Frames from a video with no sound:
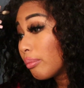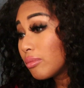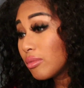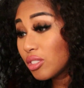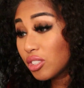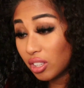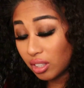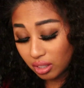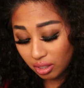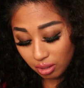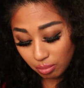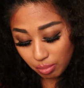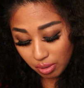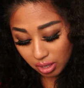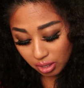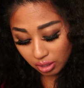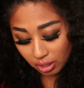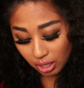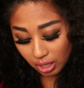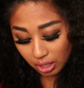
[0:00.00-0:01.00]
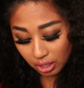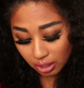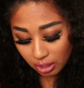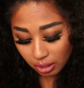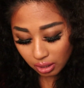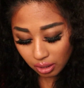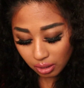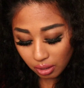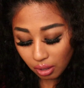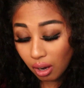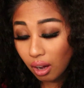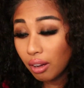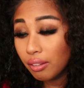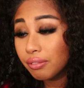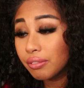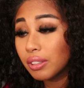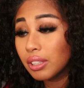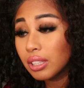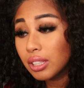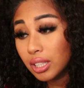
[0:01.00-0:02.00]
just be sitting in the
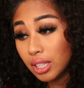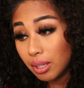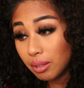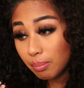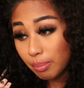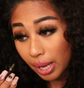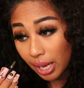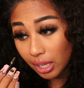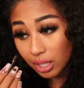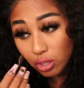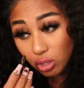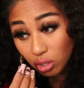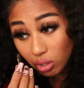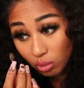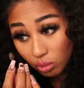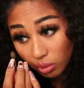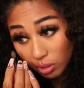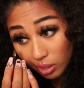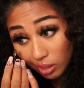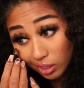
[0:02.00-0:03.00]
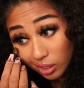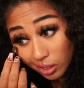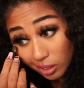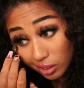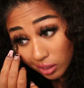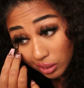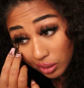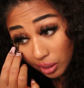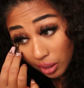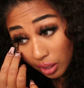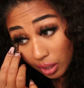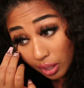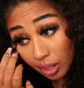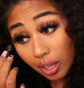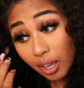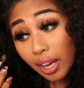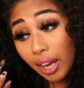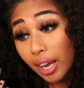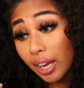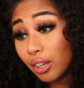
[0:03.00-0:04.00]
office and packaging orders?
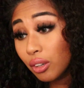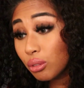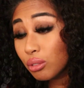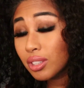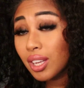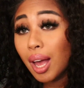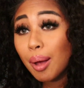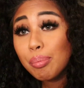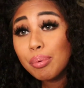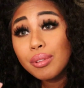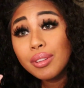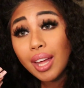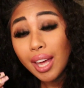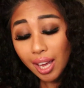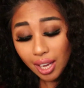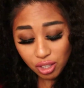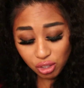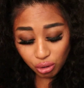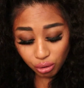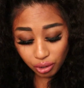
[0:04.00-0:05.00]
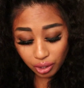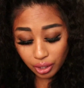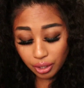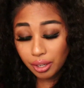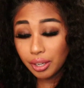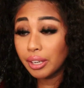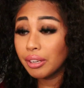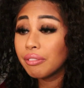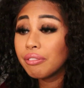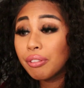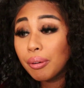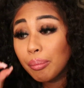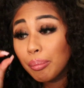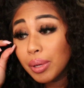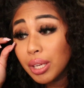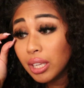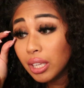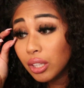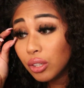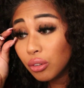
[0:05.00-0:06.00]
And on top of that, you're learning from
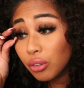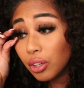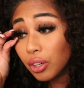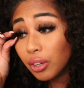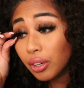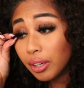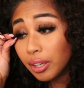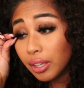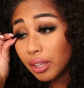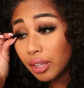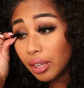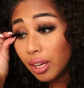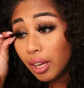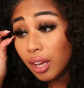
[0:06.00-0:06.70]
me. You're learning